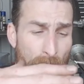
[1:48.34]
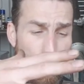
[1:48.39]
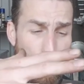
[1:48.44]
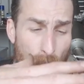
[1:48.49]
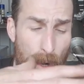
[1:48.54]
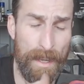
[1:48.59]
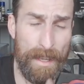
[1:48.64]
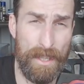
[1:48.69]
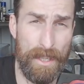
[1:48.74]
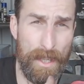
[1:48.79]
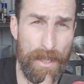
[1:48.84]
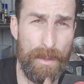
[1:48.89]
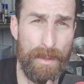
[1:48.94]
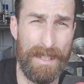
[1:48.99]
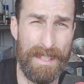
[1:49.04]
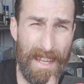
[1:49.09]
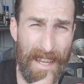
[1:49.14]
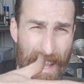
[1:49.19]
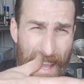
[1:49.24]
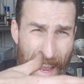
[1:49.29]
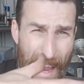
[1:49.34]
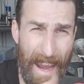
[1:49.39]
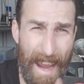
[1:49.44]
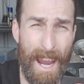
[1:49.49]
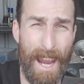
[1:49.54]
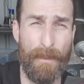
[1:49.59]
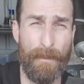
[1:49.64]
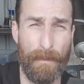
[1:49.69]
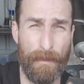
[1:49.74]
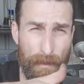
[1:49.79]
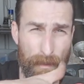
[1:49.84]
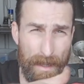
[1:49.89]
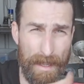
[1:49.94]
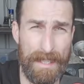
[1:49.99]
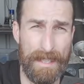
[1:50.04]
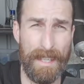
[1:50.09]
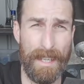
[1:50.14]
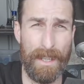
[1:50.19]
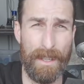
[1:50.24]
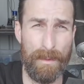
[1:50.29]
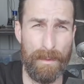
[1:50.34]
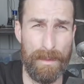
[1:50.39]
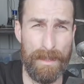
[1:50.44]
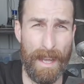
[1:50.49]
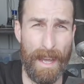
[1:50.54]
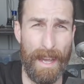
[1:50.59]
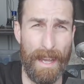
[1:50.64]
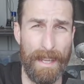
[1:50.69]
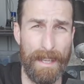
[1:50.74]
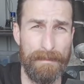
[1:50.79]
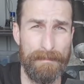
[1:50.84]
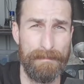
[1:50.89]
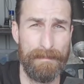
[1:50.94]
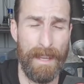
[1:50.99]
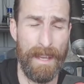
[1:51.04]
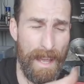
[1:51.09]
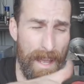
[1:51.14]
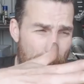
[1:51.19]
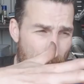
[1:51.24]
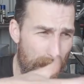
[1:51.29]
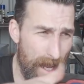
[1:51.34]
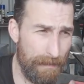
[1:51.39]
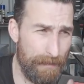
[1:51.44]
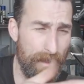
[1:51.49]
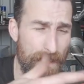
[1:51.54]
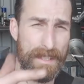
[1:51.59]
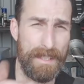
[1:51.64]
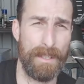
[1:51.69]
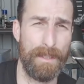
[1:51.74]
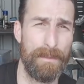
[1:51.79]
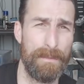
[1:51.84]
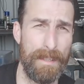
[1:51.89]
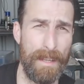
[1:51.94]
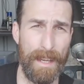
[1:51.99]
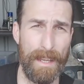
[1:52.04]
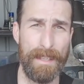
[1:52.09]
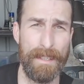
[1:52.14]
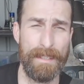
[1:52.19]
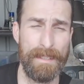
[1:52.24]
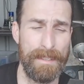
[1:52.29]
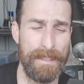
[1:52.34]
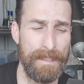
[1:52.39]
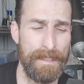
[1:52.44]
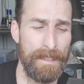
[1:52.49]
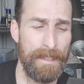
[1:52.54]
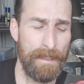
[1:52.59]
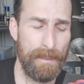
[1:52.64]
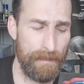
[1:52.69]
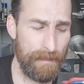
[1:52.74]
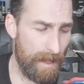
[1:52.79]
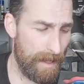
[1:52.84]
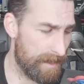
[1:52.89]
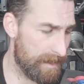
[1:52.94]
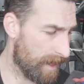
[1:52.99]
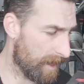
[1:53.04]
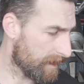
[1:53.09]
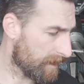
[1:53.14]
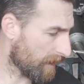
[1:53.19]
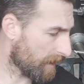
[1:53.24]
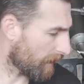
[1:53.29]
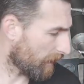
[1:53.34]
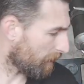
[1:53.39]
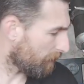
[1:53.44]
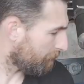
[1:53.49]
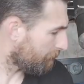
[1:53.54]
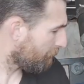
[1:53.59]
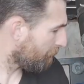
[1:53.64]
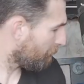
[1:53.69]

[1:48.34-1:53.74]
I use it every single day. Every single day. Fantastic kit.